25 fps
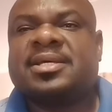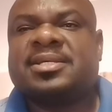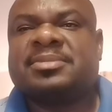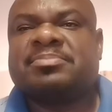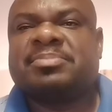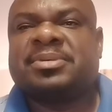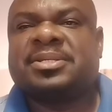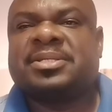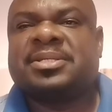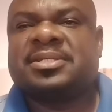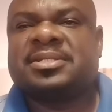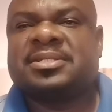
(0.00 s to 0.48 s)

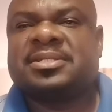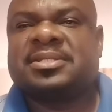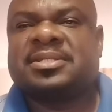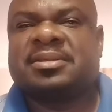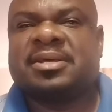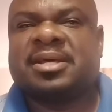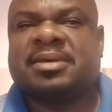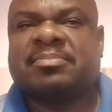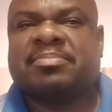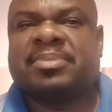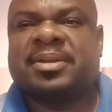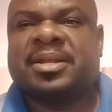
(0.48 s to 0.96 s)
business
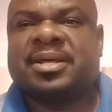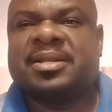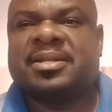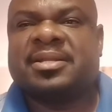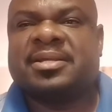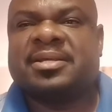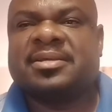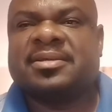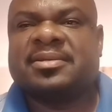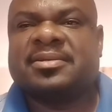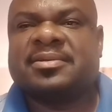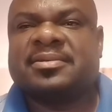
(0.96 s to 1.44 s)

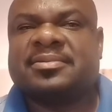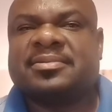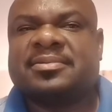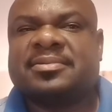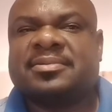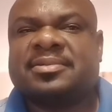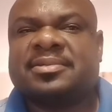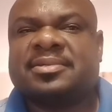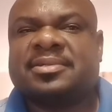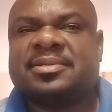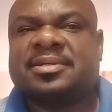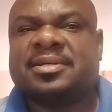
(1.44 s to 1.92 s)
planning,
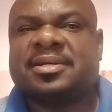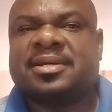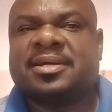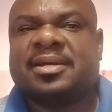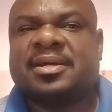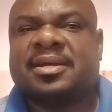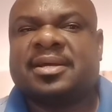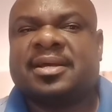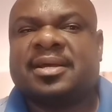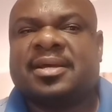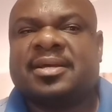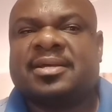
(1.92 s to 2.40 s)

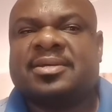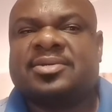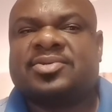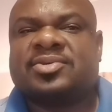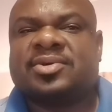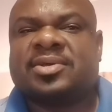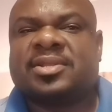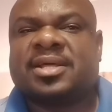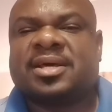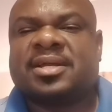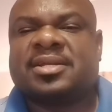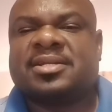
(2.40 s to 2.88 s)

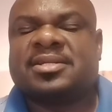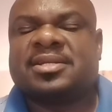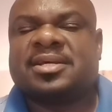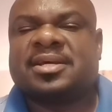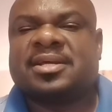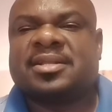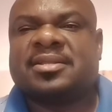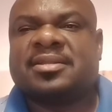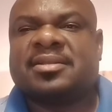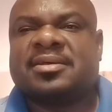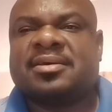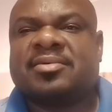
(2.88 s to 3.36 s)
so
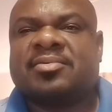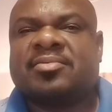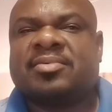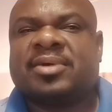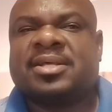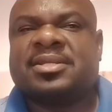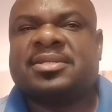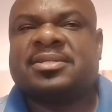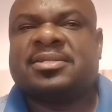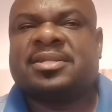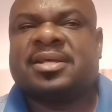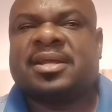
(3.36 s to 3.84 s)
that
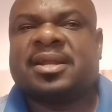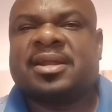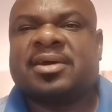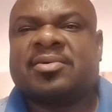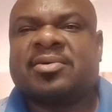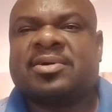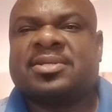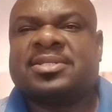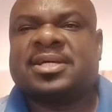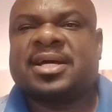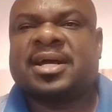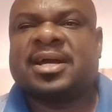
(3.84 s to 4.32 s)
when the
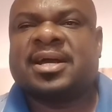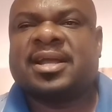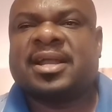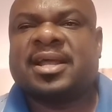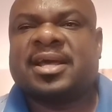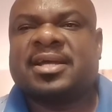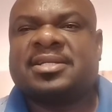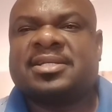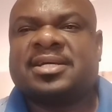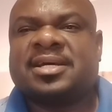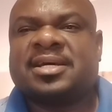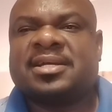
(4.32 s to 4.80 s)
records are
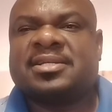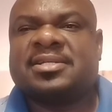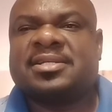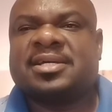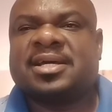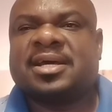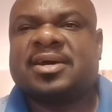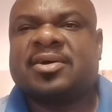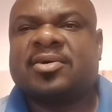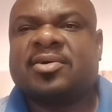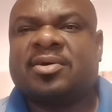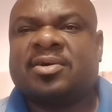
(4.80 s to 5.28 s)

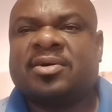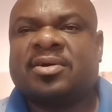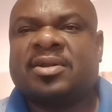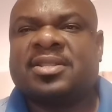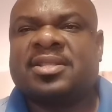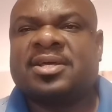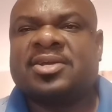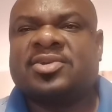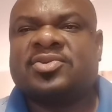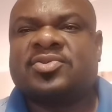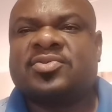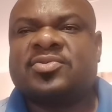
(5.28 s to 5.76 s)
created, all
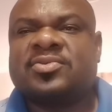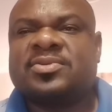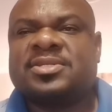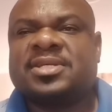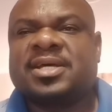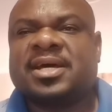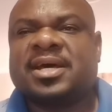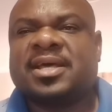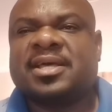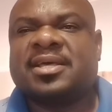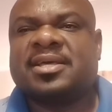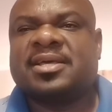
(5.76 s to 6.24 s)
the tools
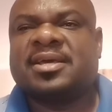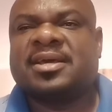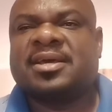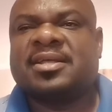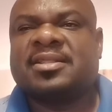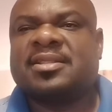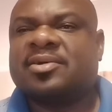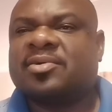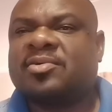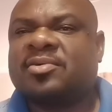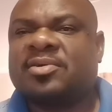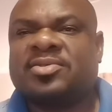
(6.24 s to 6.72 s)
are here:
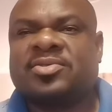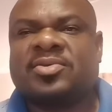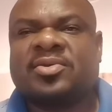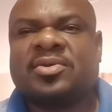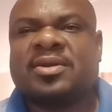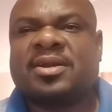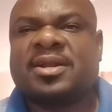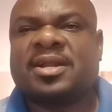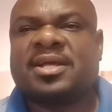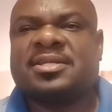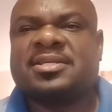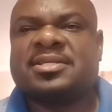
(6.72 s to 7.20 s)
the
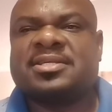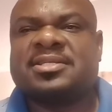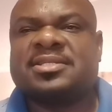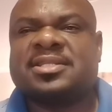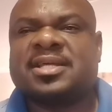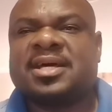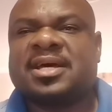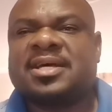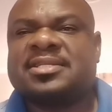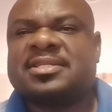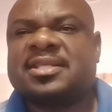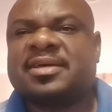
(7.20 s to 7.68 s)
control
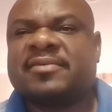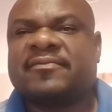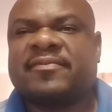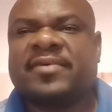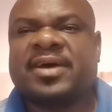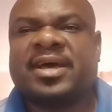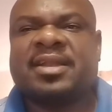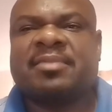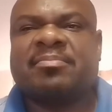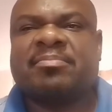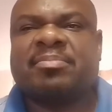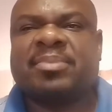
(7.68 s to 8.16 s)
registers, the
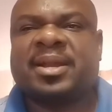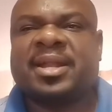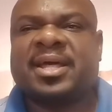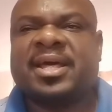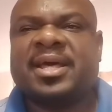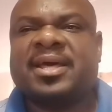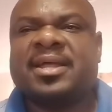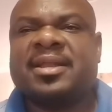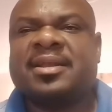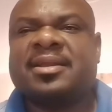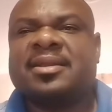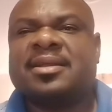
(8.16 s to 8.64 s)
file
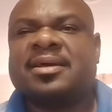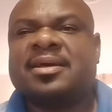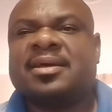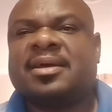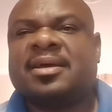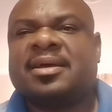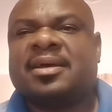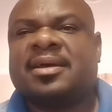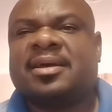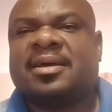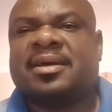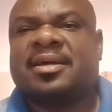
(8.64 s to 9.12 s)
plan,
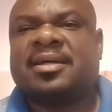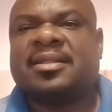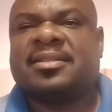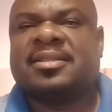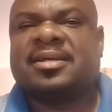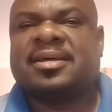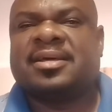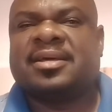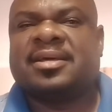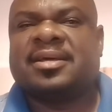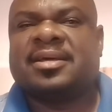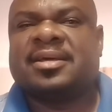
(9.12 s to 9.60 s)

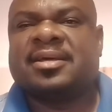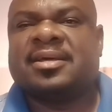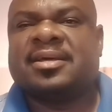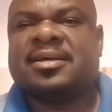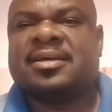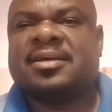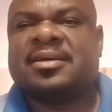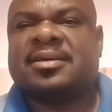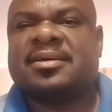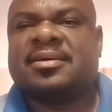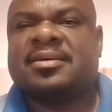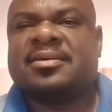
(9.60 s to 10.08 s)

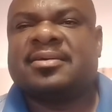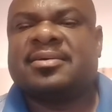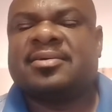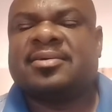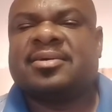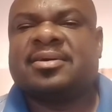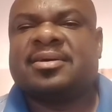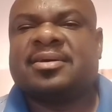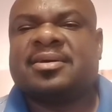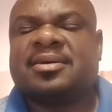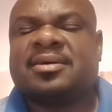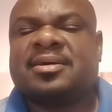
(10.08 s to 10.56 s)

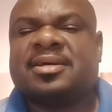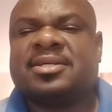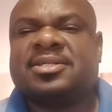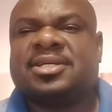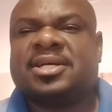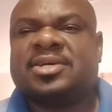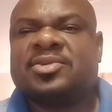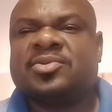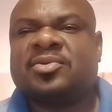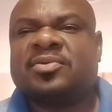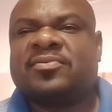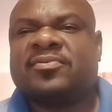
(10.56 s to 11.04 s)
the
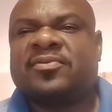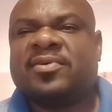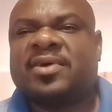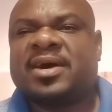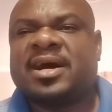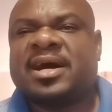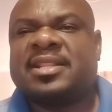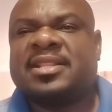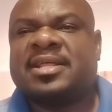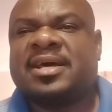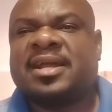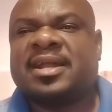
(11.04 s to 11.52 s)
schedule for
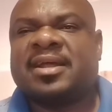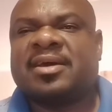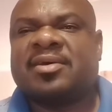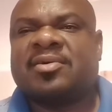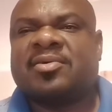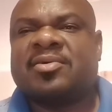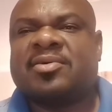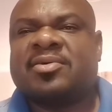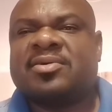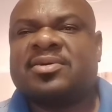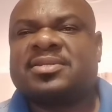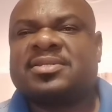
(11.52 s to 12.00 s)
other
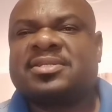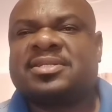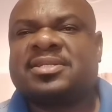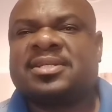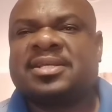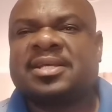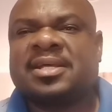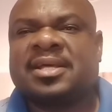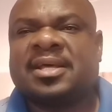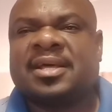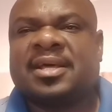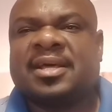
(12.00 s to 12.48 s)
records,
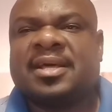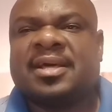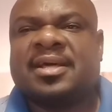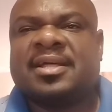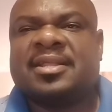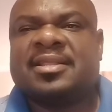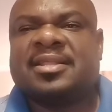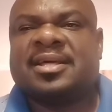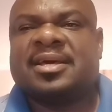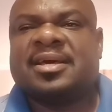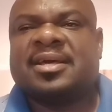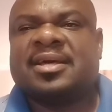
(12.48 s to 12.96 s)

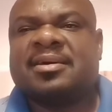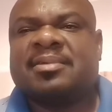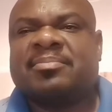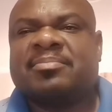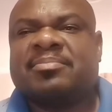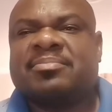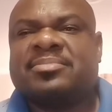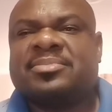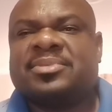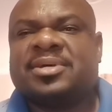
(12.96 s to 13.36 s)
the